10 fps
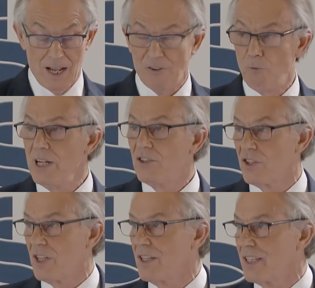and
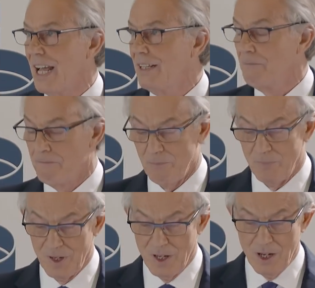reaches instead
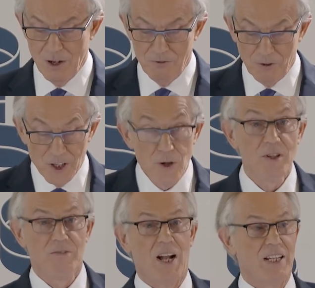for a
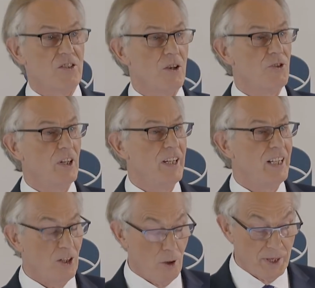unifying social and
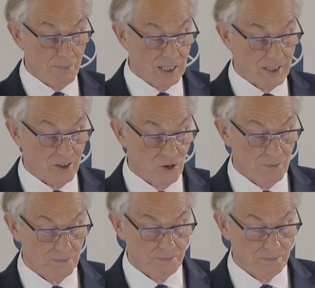economic message.